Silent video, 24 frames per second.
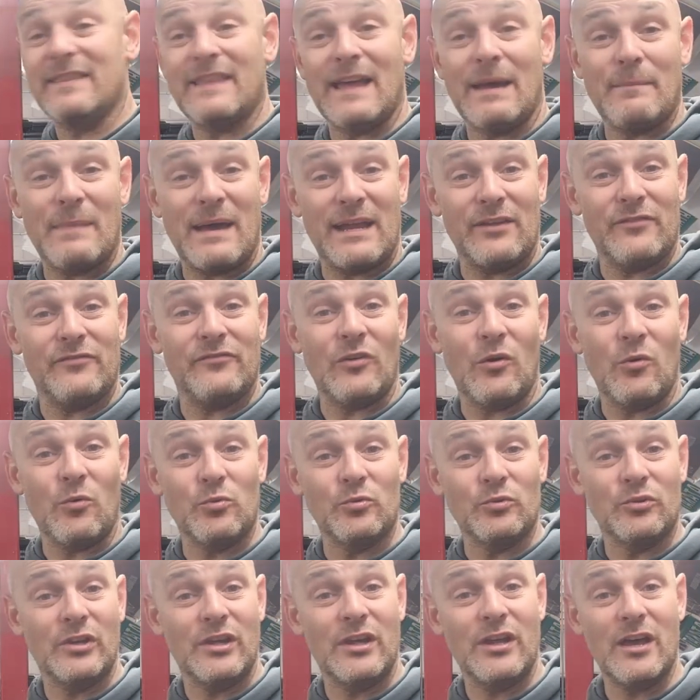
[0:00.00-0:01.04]
that
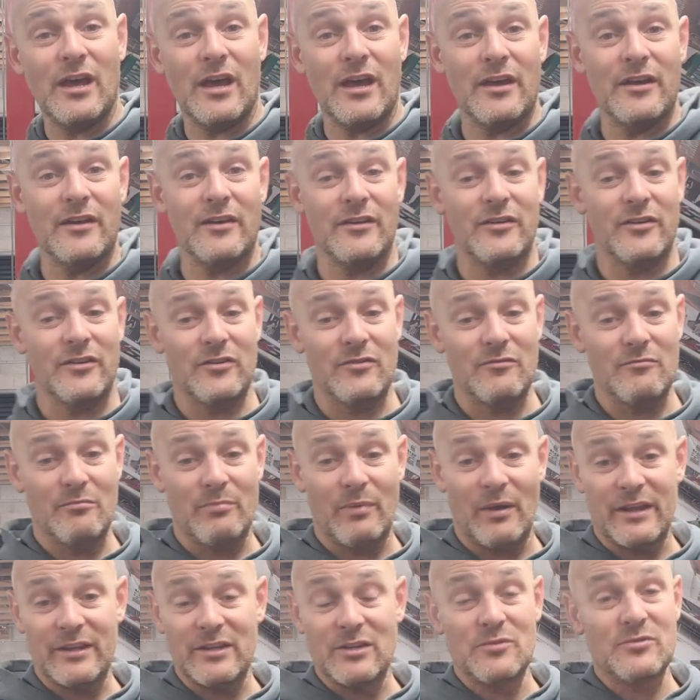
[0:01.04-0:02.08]
manifold
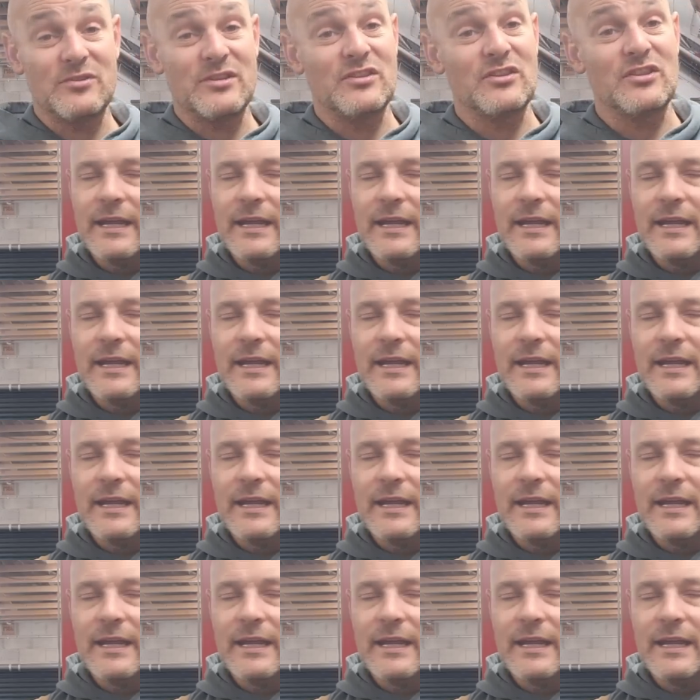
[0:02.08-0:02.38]
by using